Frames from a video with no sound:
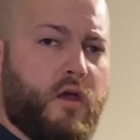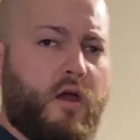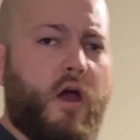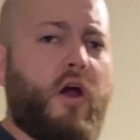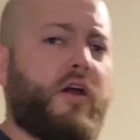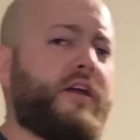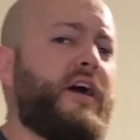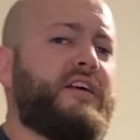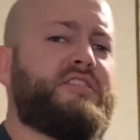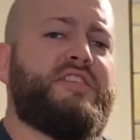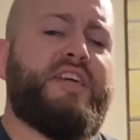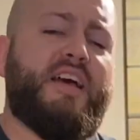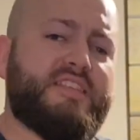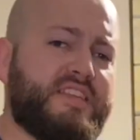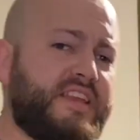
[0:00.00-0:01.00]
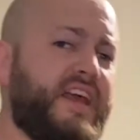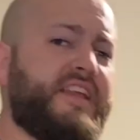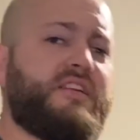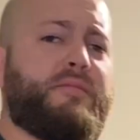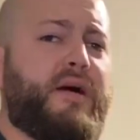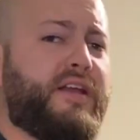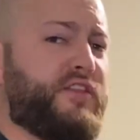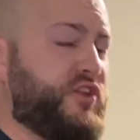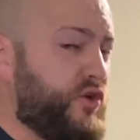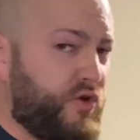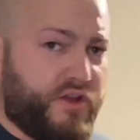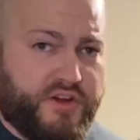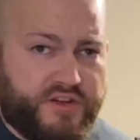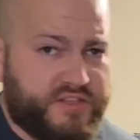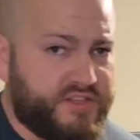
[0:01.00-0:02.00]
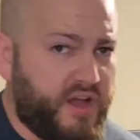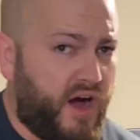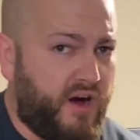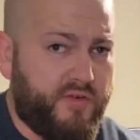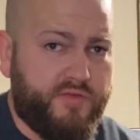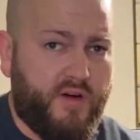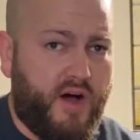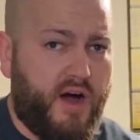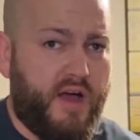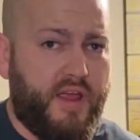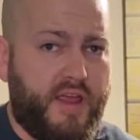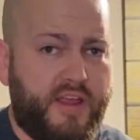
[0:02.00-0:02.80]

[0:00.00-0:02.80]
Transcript: All right, guys. So that's the end of my do-it-yourself